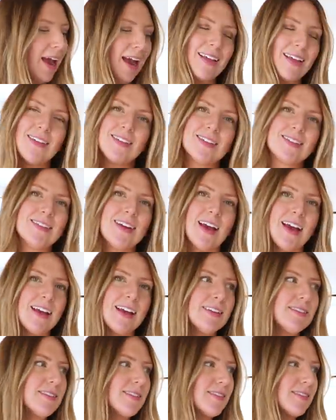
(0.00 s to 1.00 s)
And this
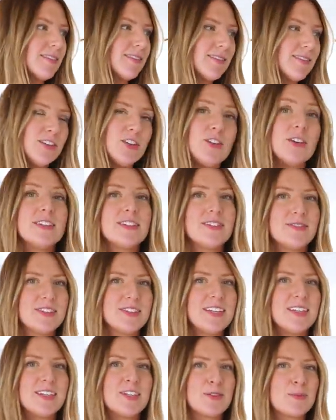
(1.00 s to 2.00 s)
nice, you guys have
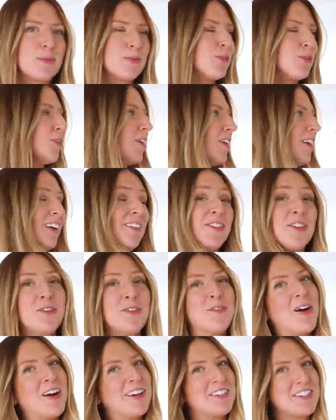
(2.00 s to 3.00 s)
seen this before if
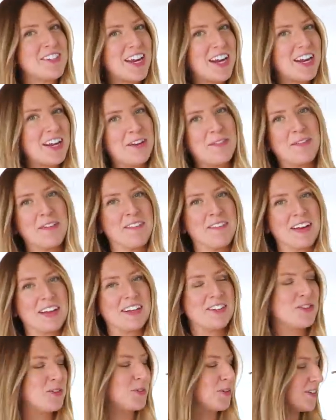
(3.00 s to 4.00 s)
you've watched any of our
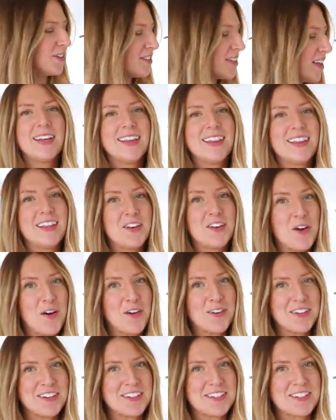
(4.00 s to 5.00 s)
van tours, the
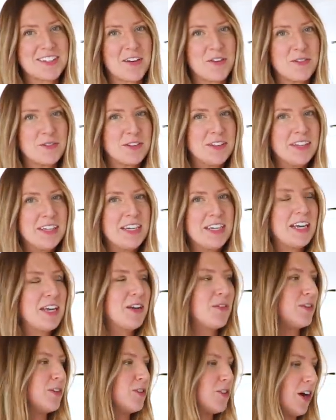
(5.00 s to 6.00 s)
Nautilus
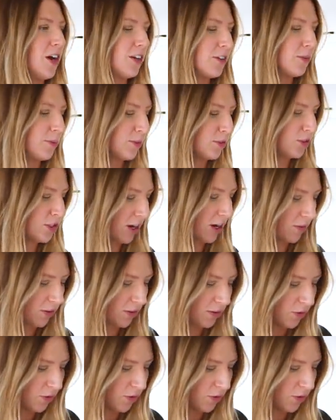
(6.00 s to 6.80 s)
self-cleaning retractable shower